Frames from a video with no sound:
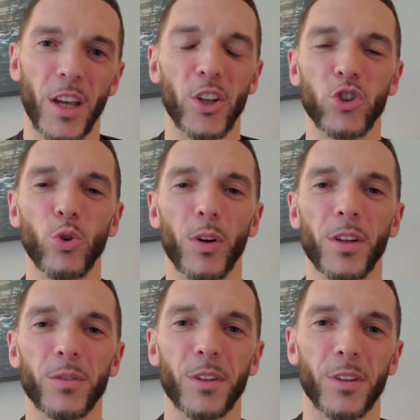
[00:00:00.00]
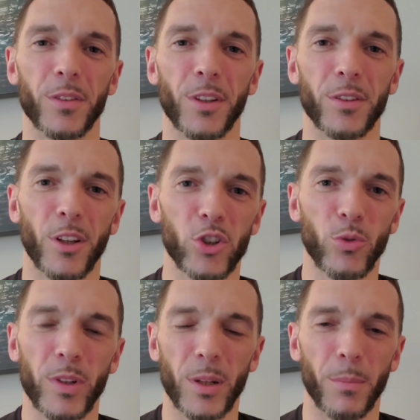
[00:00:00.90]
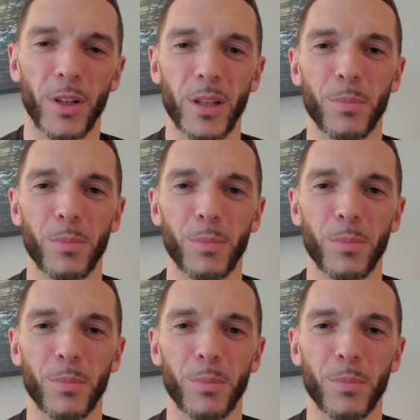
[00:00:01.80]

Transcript: enjoy the, the, the luxury and the money.